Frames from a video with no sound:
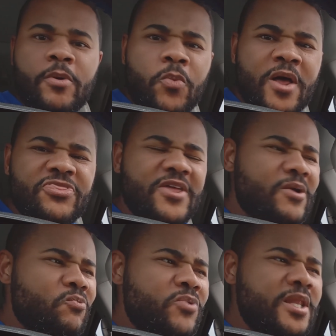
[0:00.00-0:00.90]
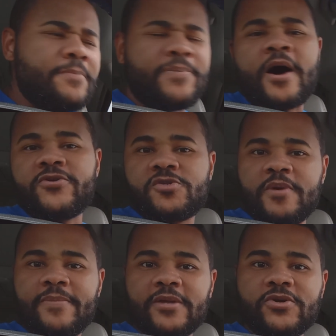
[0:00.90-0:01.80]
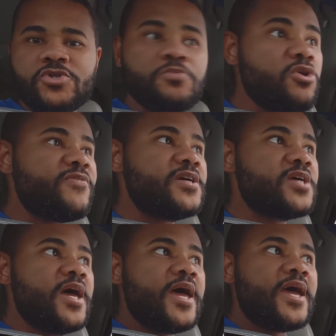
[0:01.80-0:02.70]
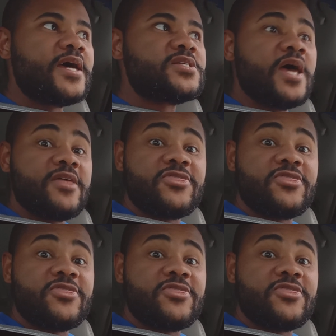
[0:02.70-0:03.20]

But one thing that really bothers me about those movies is